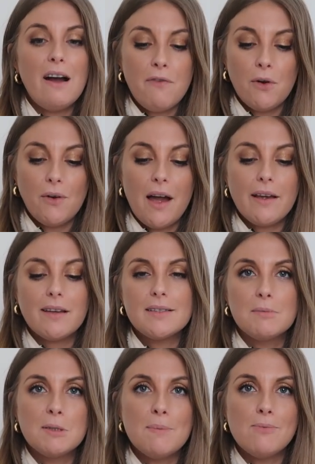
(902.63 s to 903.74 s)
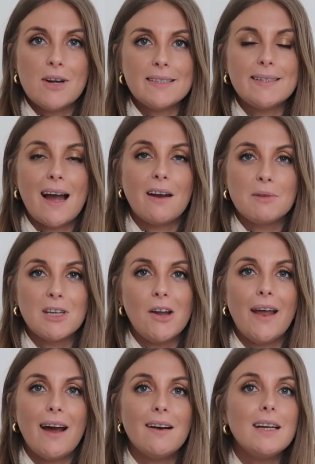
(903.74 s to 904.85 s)
I feel like someone's been pressed down on my
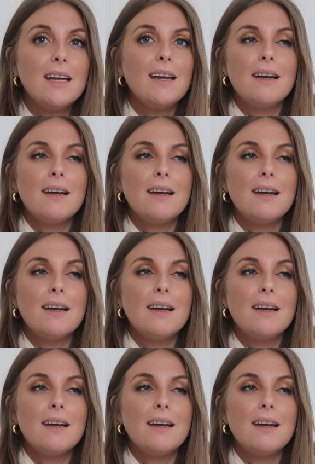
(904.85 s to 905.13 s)
toenail.